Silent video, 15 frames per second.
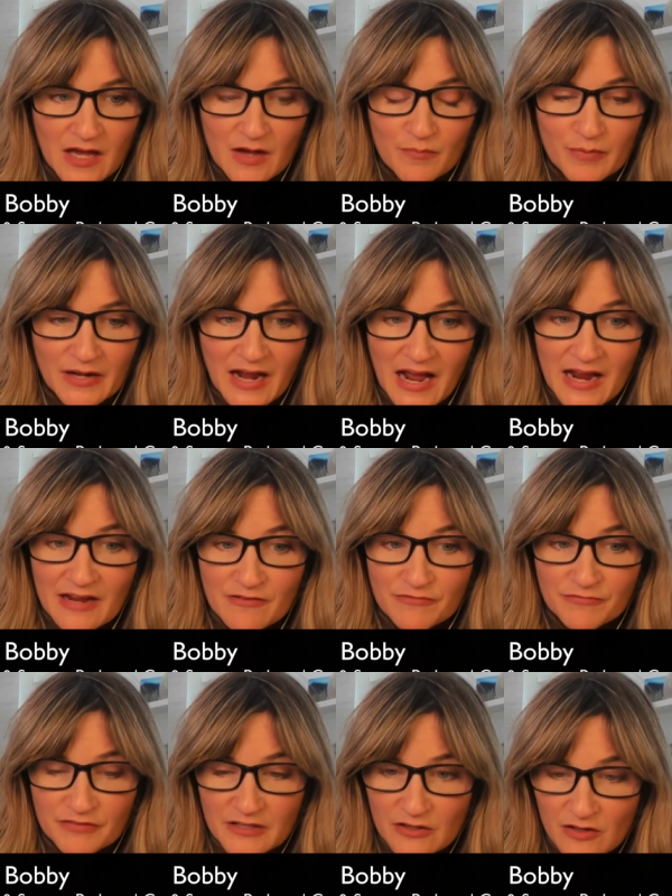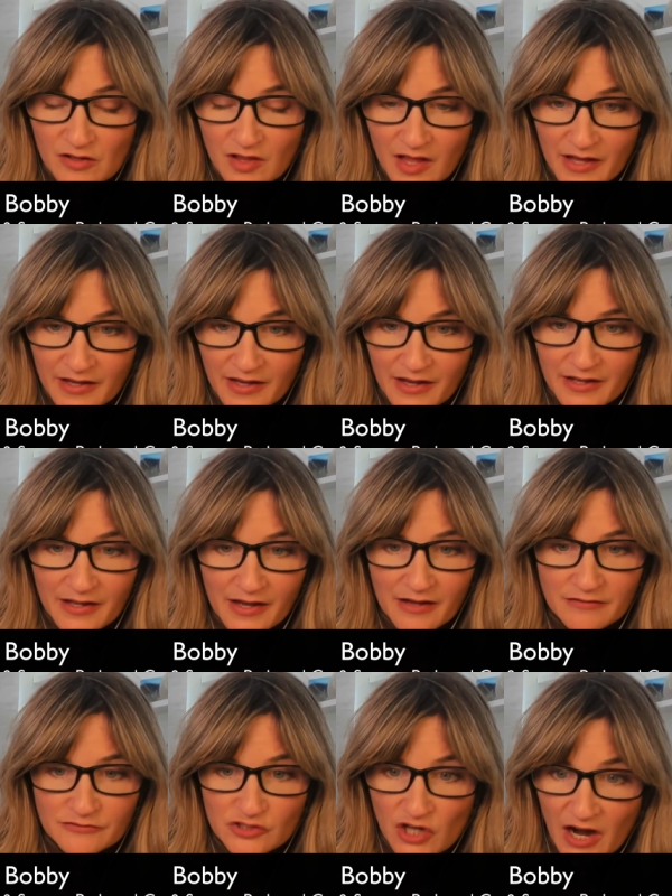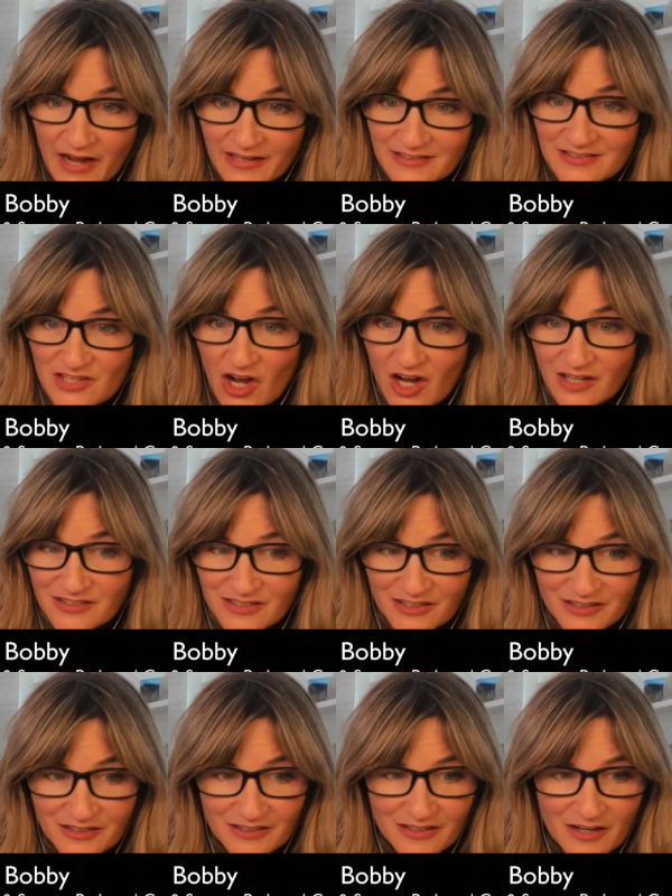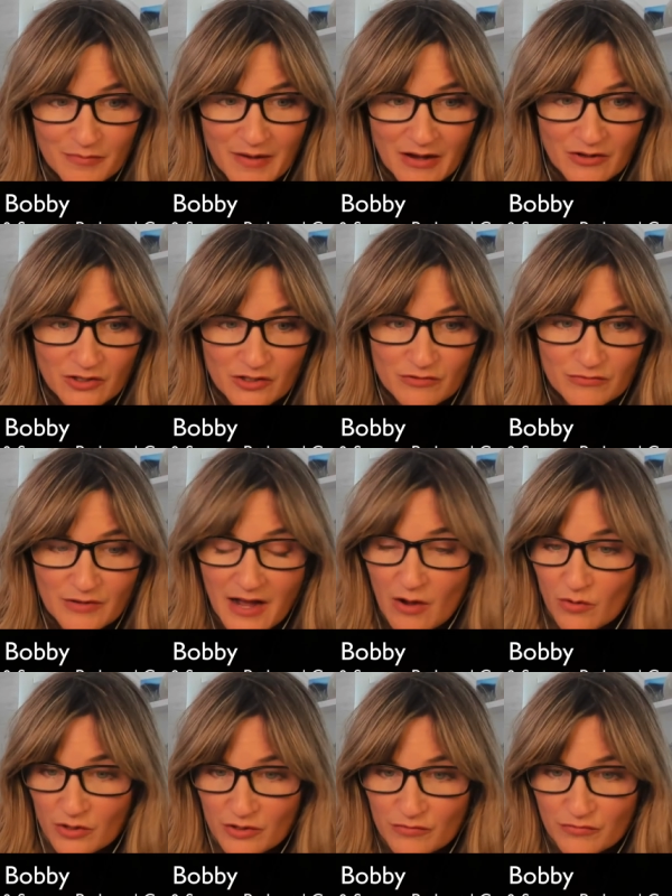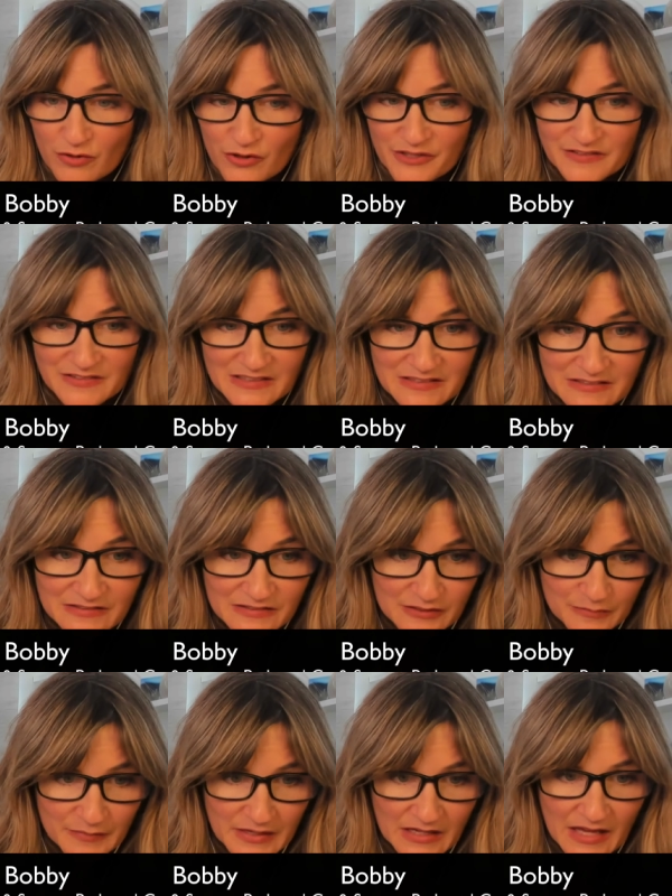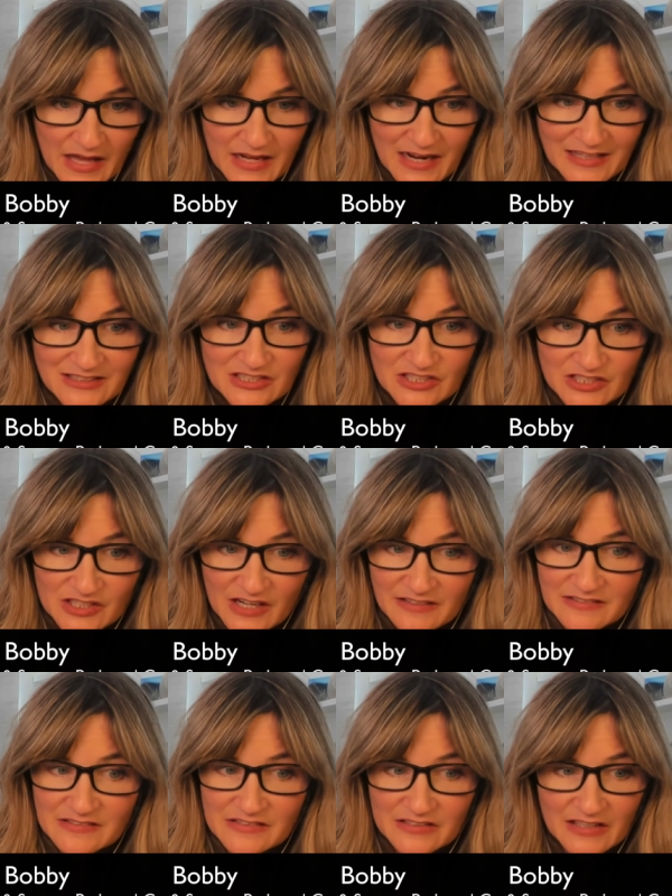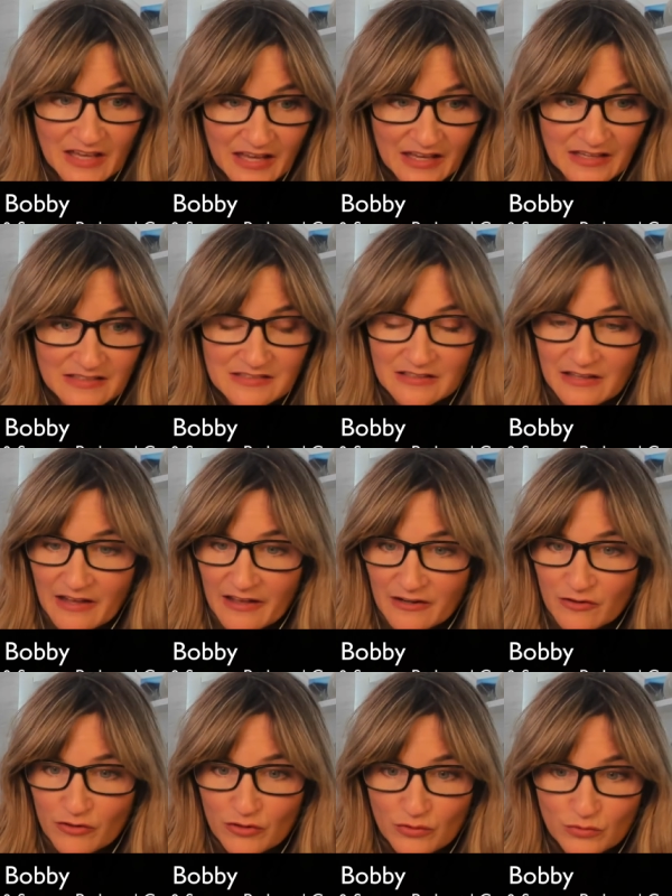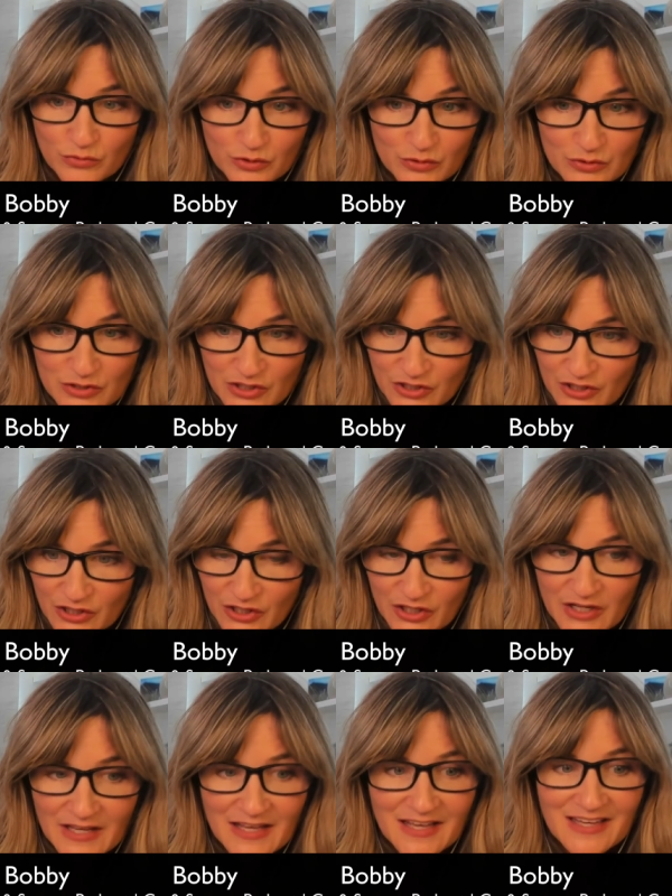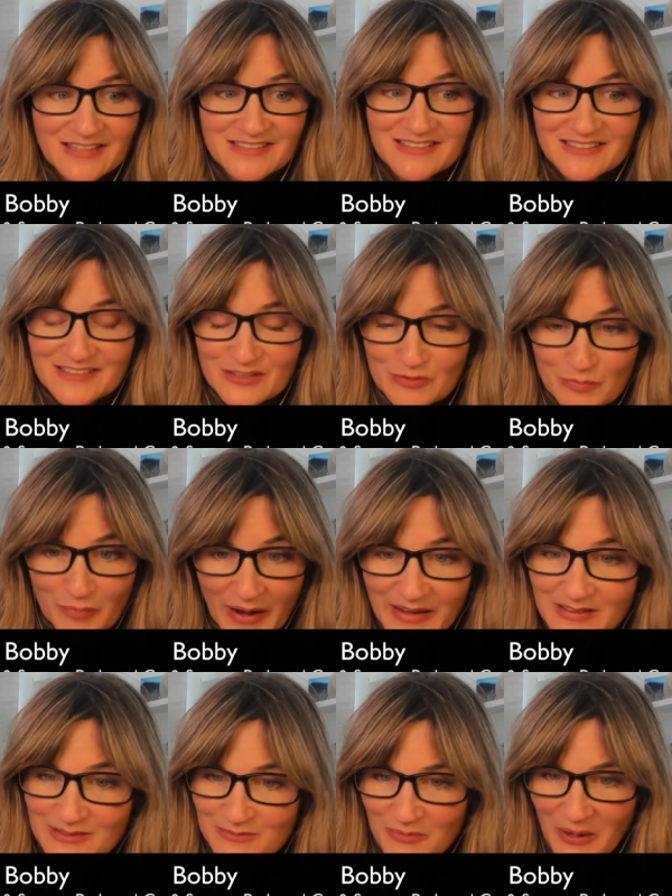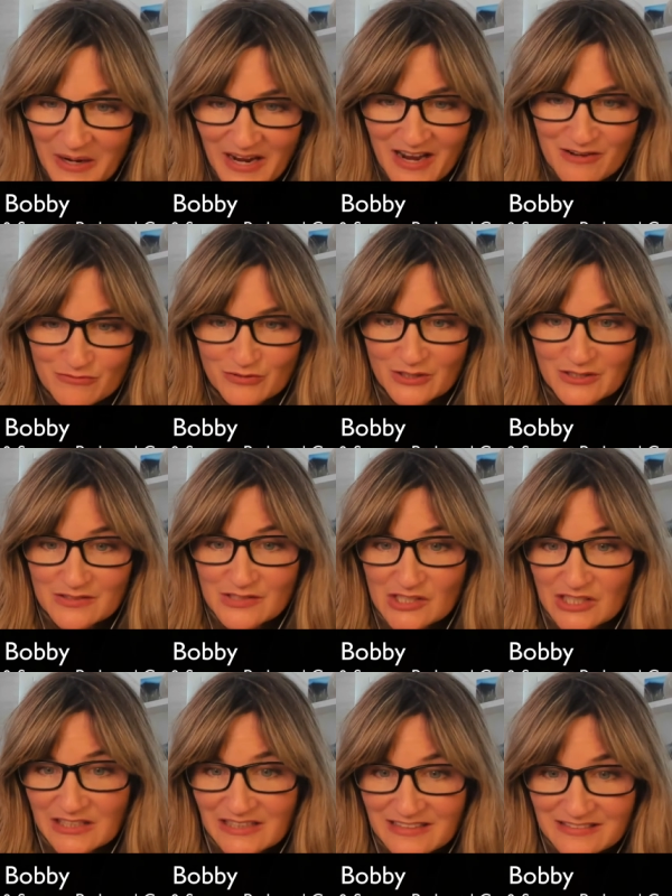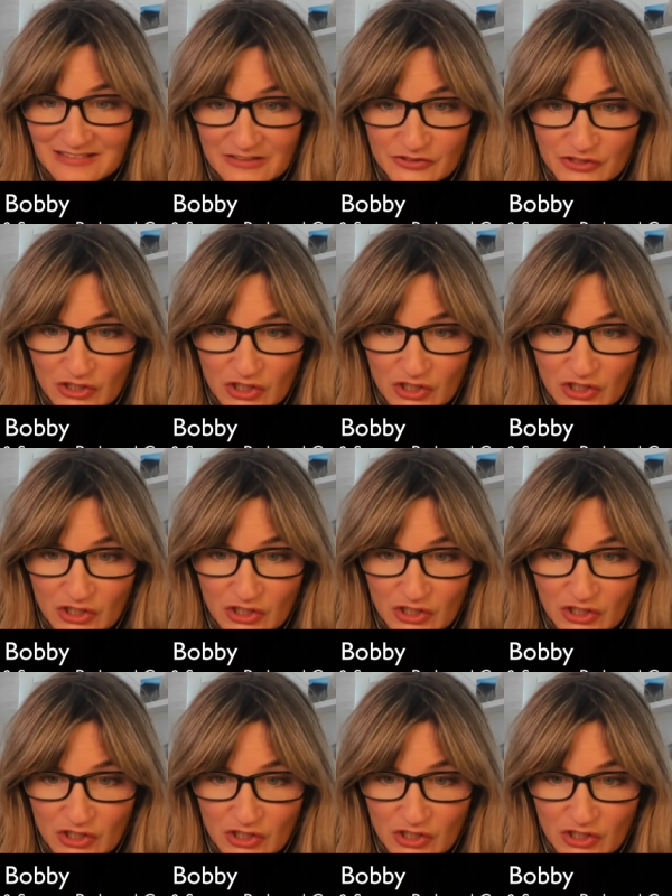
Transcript: but I feel like I have tried to talk to her about her, how hurtful this is to me, and I just can't get through to her despite my efforts to listen to